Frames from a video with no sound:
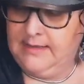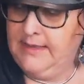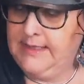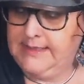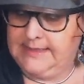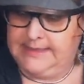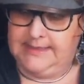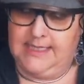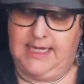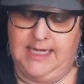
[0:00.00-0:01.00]
Let's
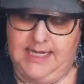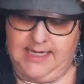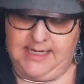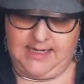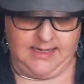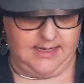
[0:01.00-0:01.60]
see.